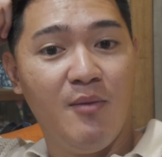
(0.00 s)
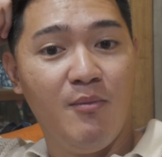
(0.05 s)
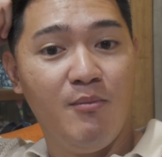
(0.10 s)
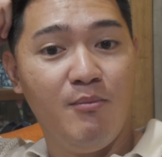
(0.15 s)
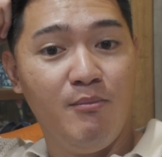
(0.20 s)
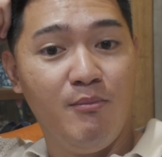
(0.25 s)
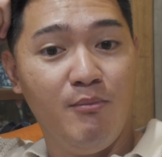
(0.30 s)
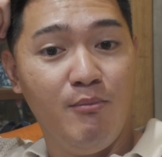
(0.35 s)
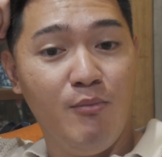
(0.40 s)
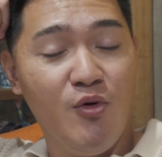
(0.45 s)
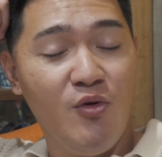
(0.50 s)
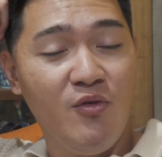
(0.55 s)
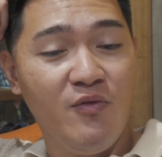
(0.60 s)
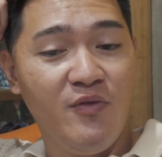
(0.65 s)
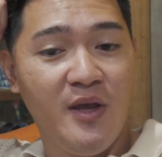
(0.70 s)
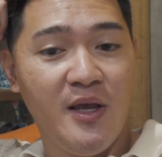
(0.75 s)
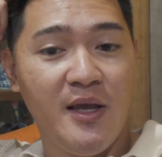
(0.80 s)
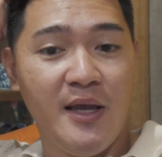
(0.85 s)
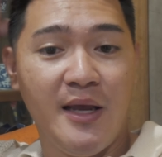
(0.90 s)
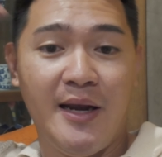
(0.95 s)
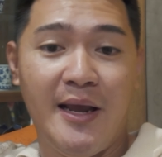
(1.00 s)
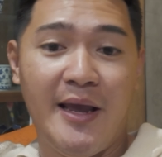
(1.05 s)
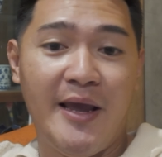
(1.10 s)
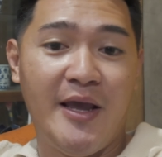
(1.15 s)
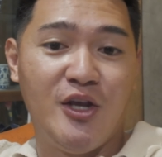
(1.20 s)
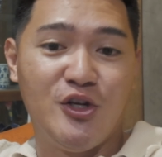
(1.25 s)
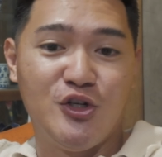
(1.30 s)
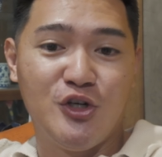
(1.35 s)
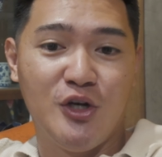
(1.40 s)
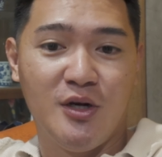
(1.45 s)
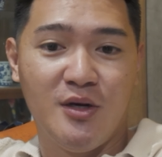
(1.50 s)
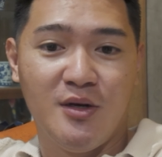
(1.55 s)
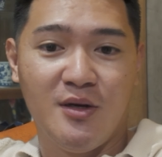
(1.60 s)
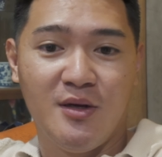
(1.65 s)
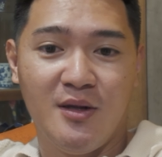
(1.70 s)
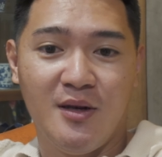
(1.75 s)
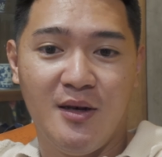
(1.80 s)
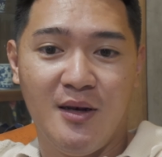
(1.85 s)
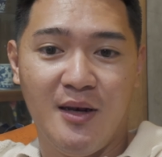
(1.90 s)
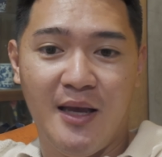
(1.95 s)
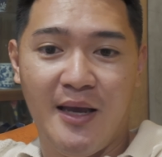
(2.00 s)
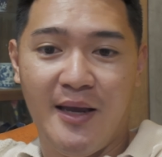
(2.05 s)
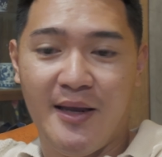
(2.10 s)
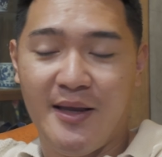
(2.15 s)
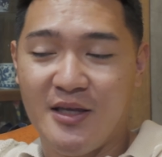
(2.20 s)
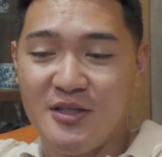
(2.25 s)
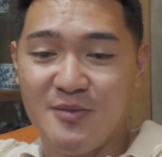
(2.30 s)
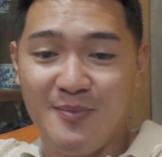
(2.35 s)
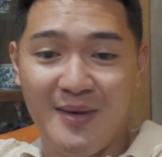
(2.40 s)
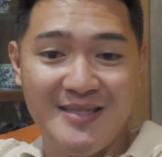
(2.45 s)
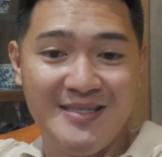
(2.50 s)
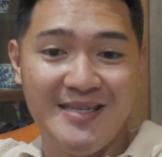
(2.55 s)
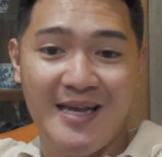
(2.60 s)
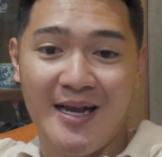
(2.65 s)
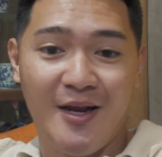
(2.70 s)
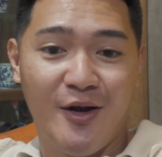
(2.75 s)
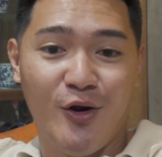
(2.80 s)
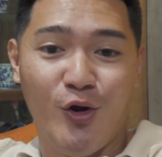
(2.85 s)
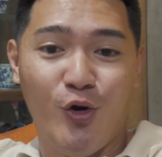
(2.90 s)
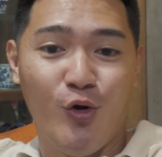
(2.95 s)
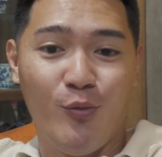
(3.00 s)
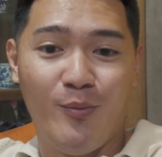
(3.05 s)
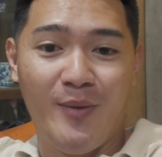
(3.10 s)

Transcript: moving in Asia like it's my second home